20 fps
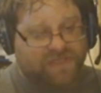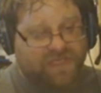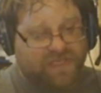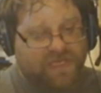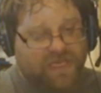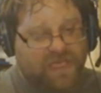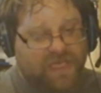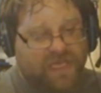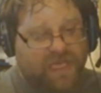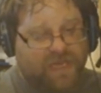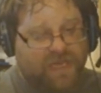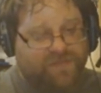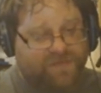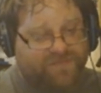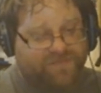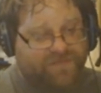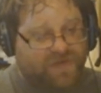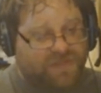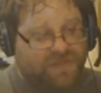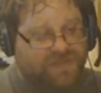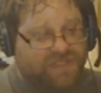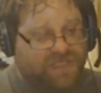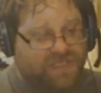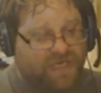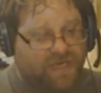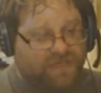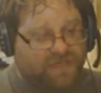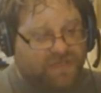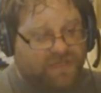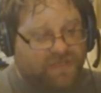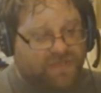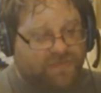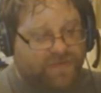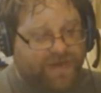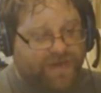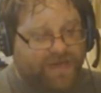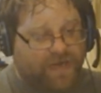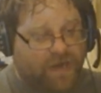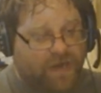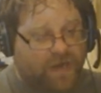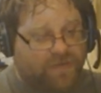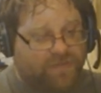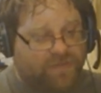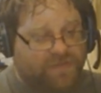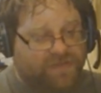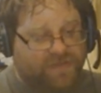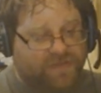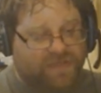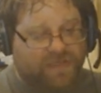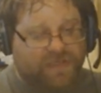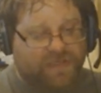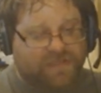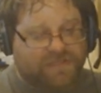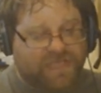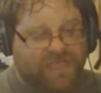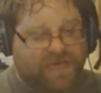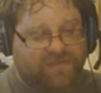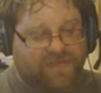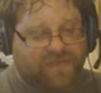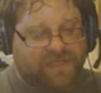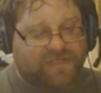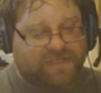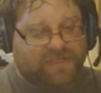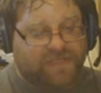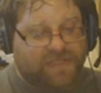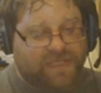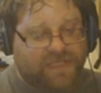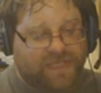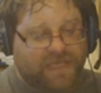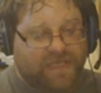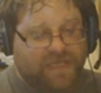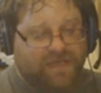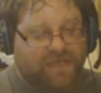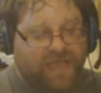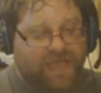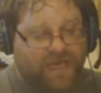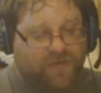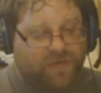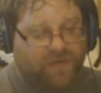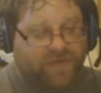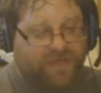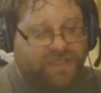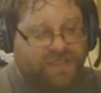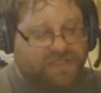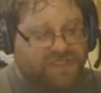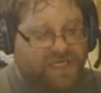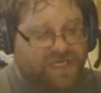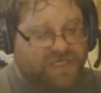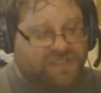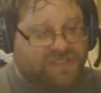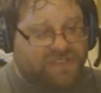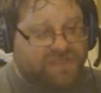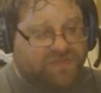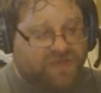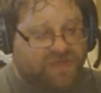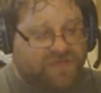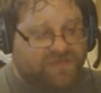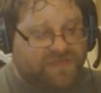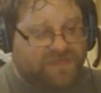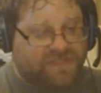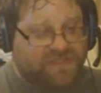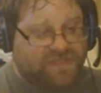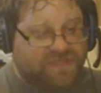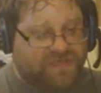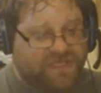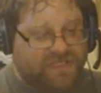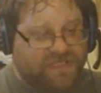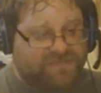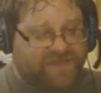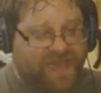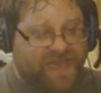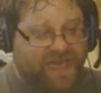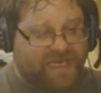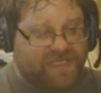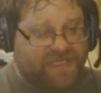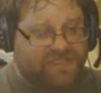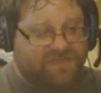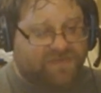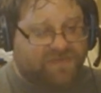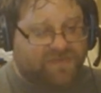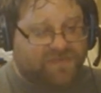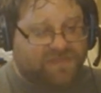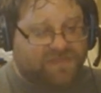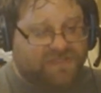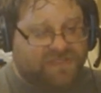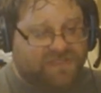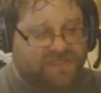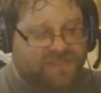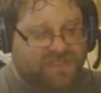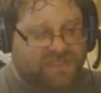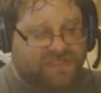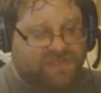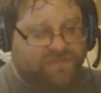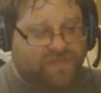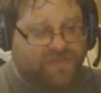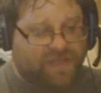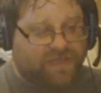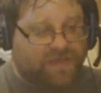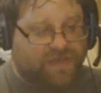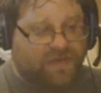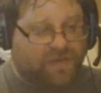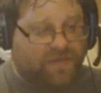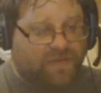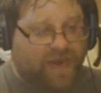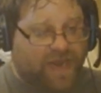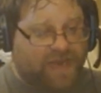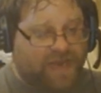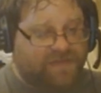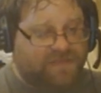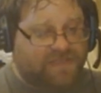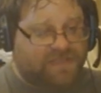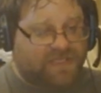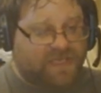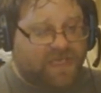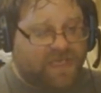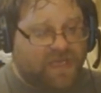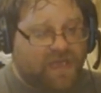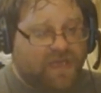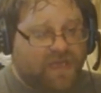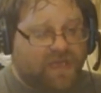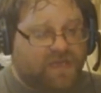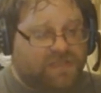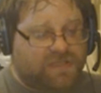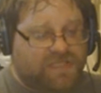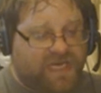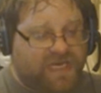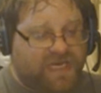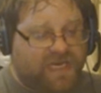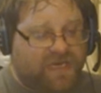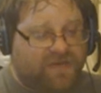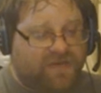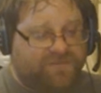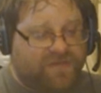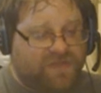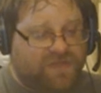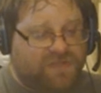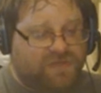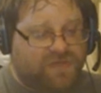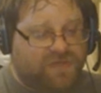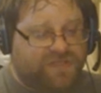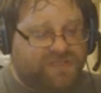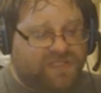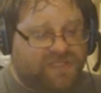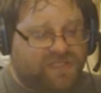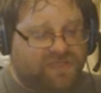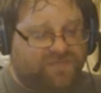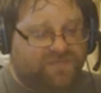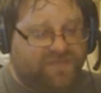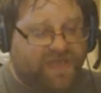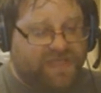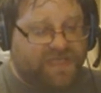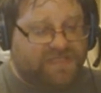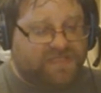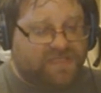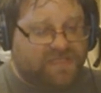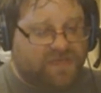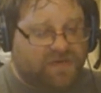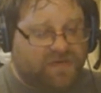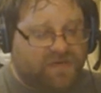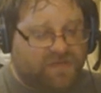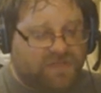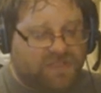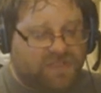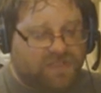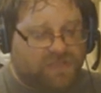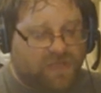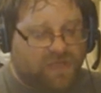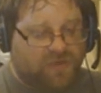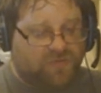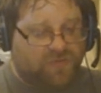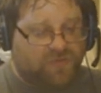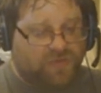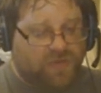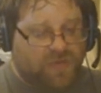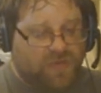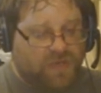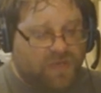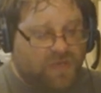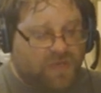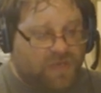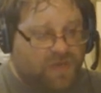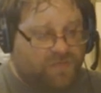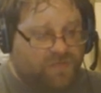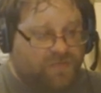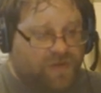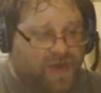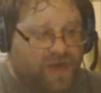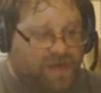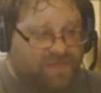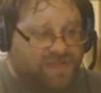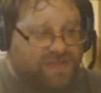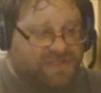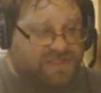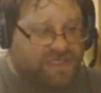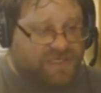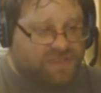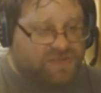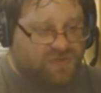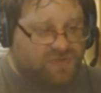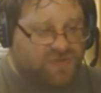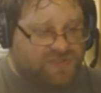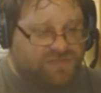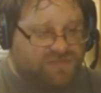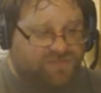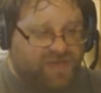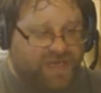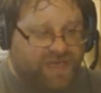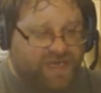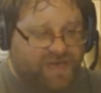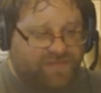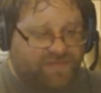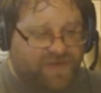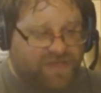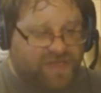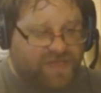He prefers it under the radar with little excitement. That quickly changes when a mysterious package from his deceased mother arrives, containing a futuristic device and a cryptic note promising to explain everything.